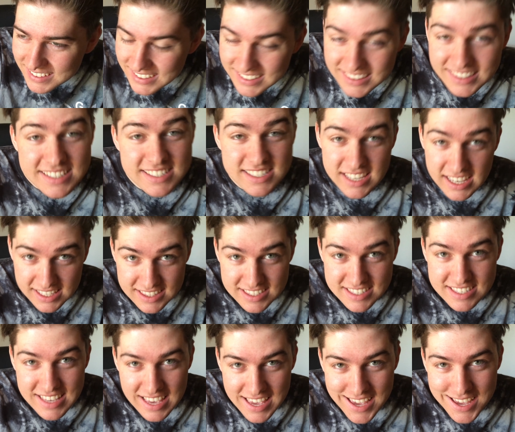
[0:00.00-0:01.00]
The Saint
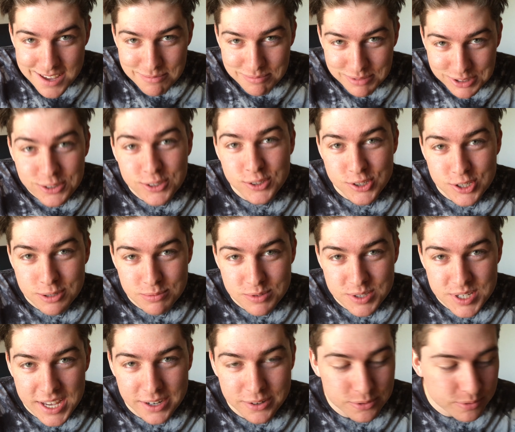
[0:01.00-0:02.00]
Sam YouTube
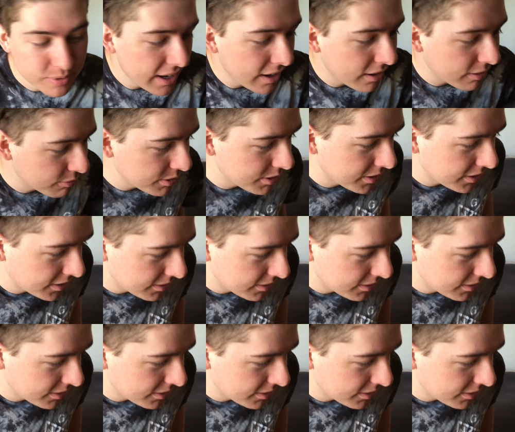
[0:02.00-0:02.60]
channel. Wow, what a